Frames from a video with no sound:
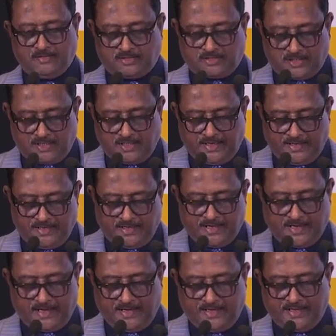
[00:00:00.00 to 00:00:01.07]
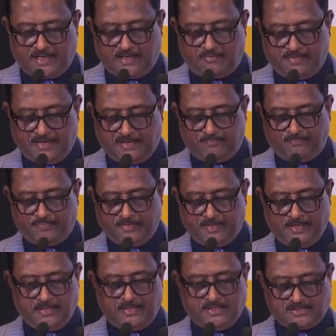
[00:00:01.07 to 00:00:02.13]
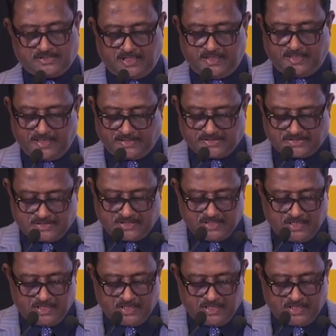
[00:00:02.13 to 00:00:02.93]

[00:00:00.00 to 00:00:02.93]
third India ADR week. In this context,